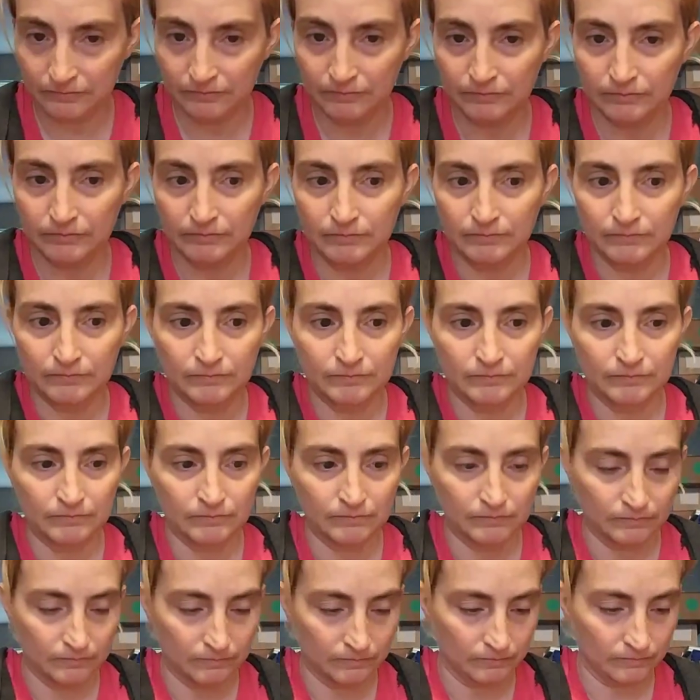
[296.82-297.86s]

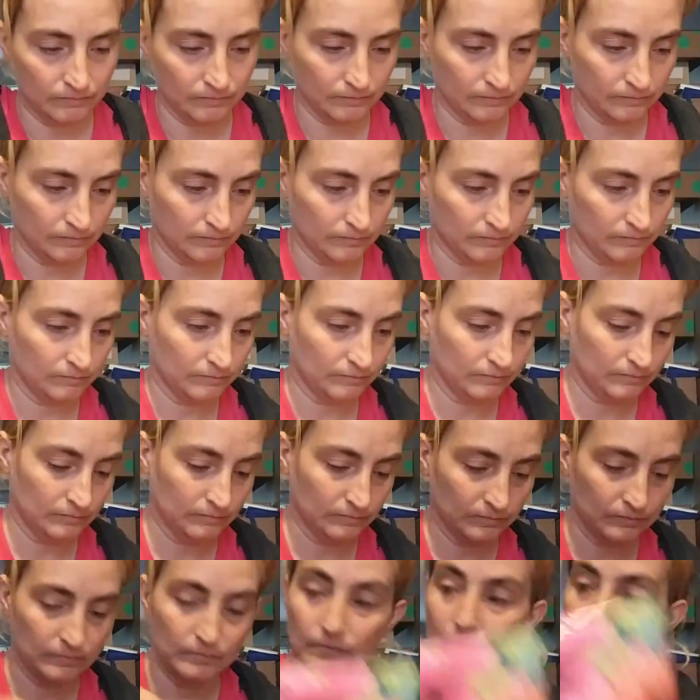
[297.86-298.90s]

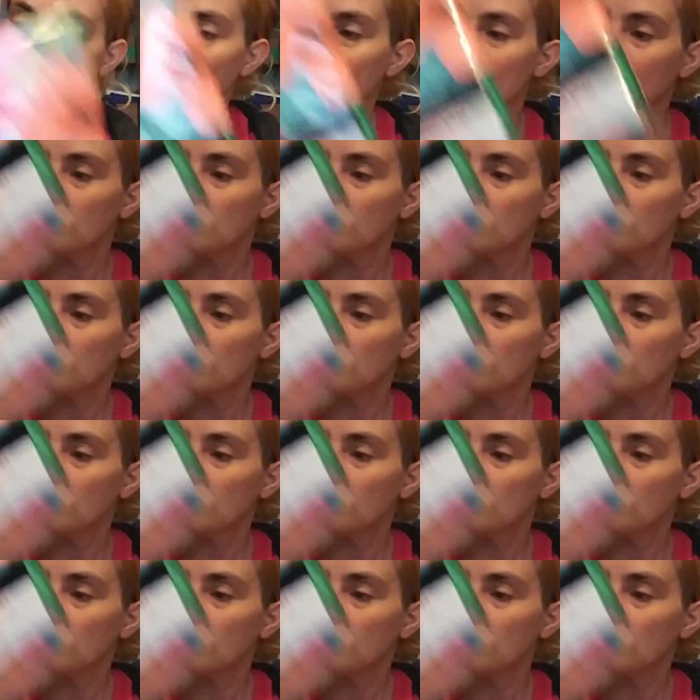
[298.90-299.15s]
(silence)